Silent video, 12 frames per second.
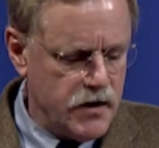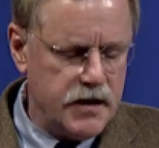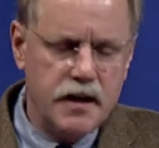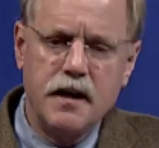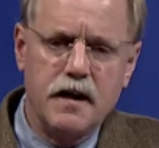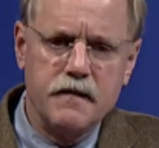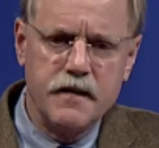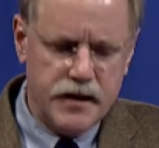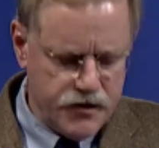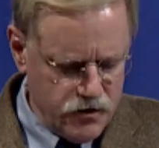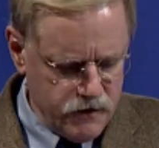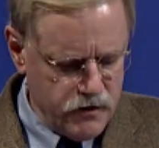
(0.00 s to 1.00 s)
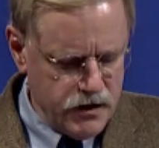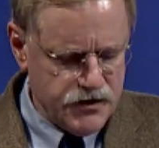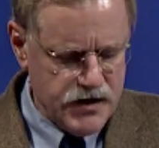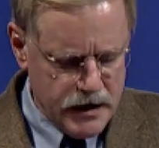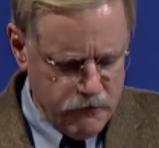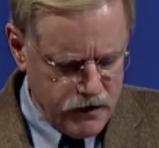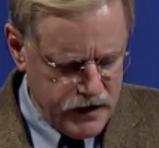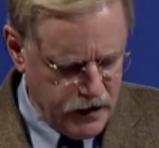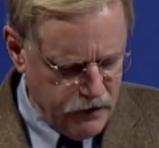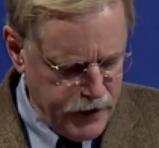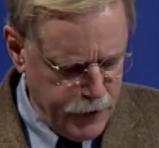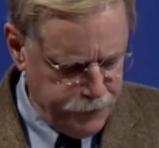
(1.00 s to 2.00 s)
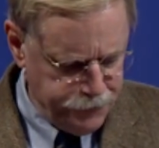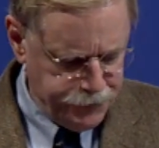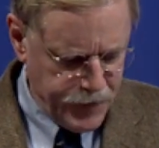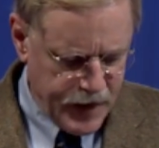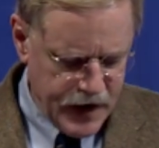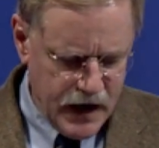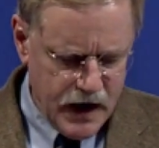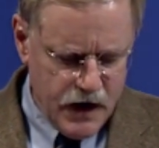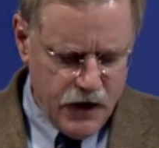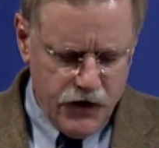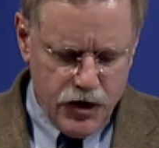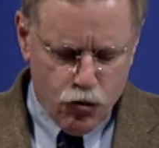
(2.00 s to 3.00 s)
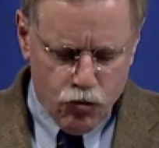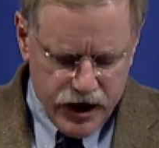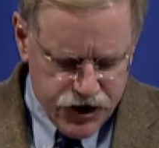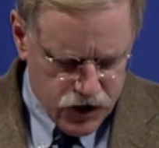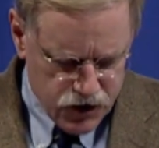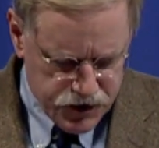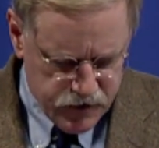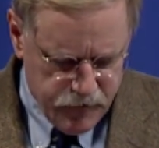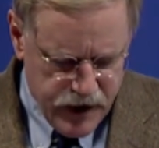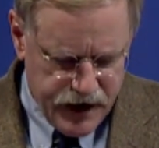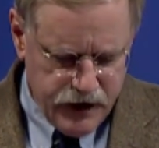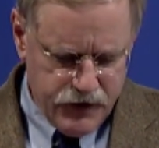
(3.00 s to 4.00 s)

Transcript: confidential for the secretary. The originals of many of the